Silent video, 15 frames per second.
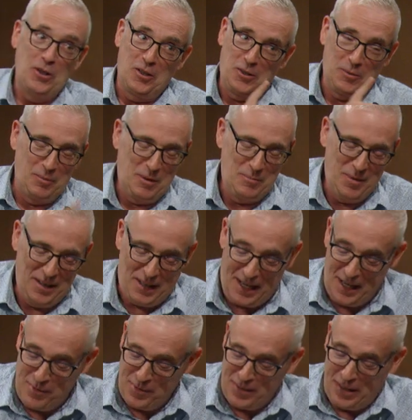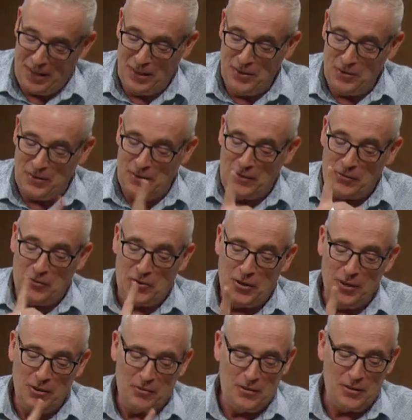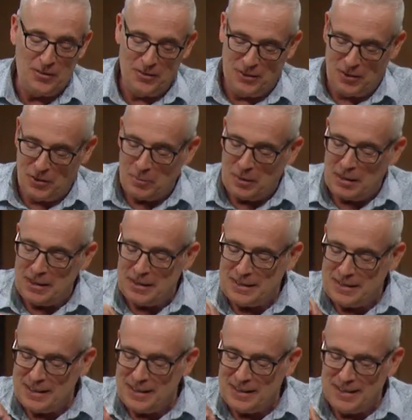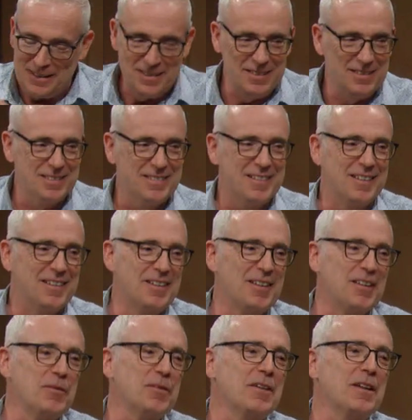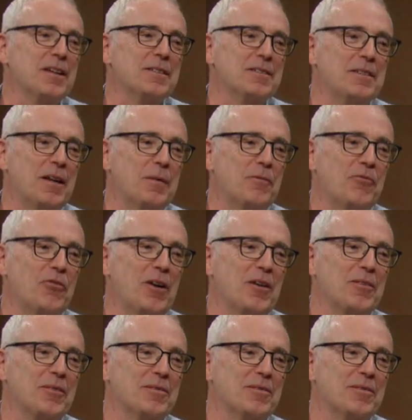going to bring my camera, and I understand the photography is going to be uh, uh not. Frowned. Talk to